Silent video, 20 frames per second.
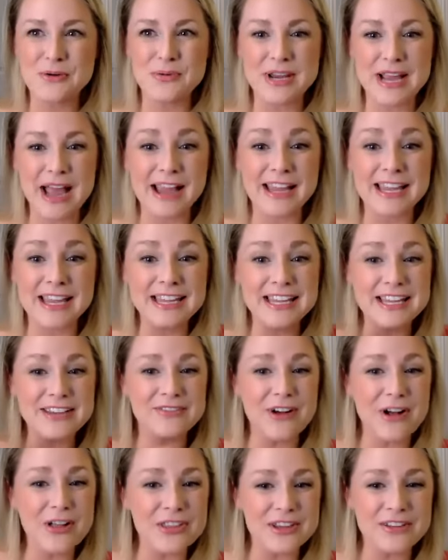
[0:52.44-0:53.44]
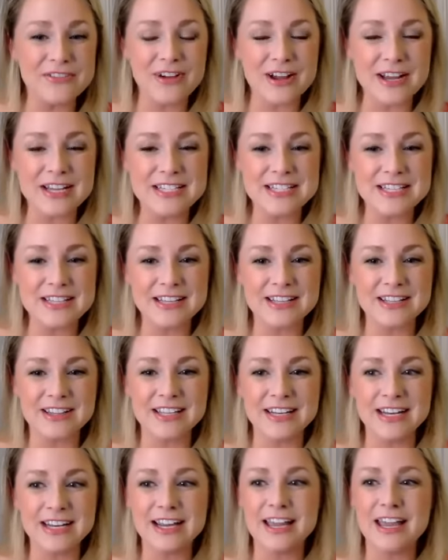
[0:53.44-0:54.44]
I can give all the advice in the
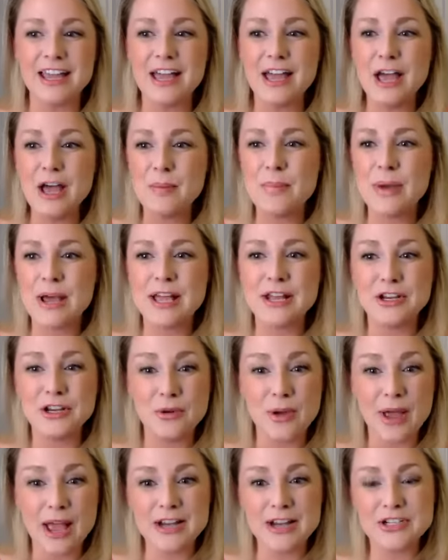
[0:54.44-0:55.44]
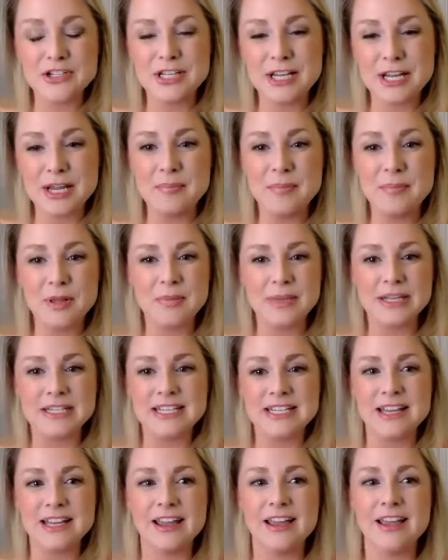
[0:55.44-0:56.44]
clinic, but, actually
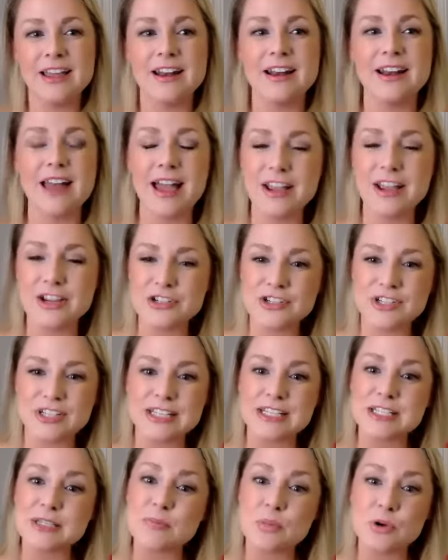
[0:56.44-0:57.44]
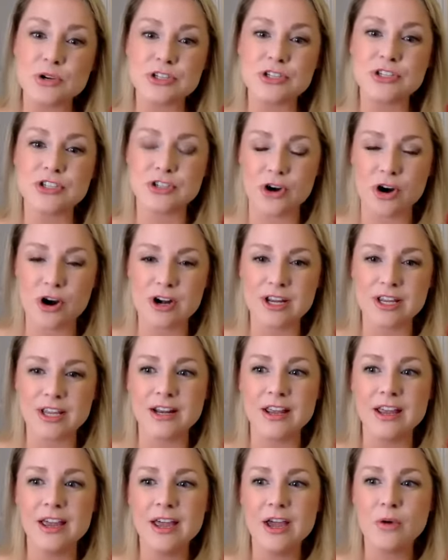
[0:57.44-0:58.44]
implementing it. And actually, this book
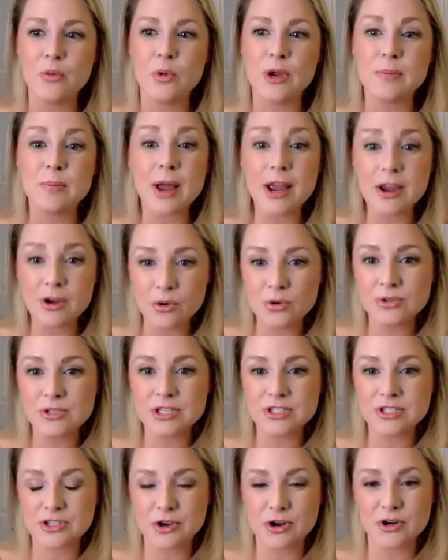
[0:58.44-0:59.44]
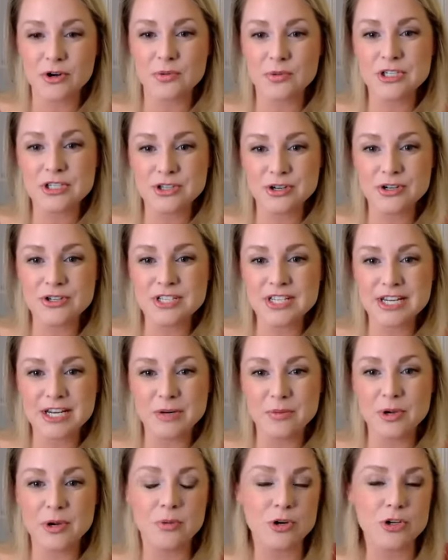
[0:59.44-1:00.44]
started when my oldest daughter was
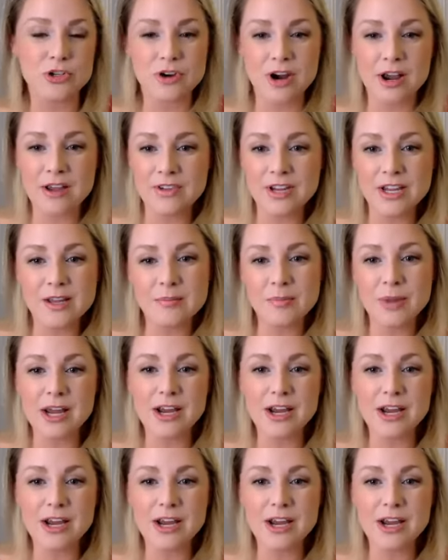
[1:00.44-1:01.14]
13. We were driving in my